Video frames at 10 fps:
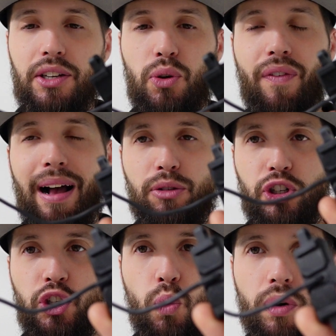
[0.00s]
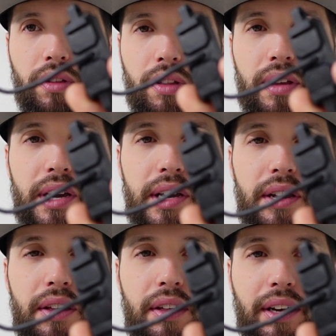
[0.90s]
sort of how short
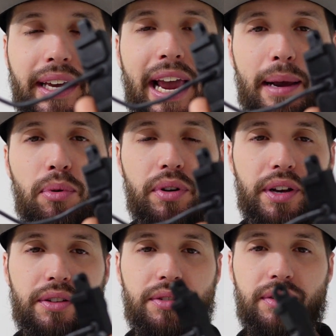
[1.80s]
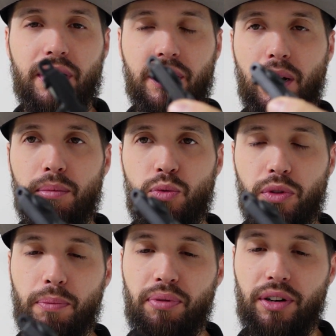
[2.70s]
the cable is that comes
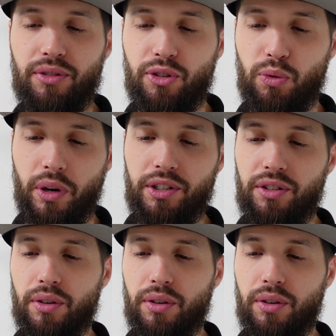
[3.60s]
with the pressure switch.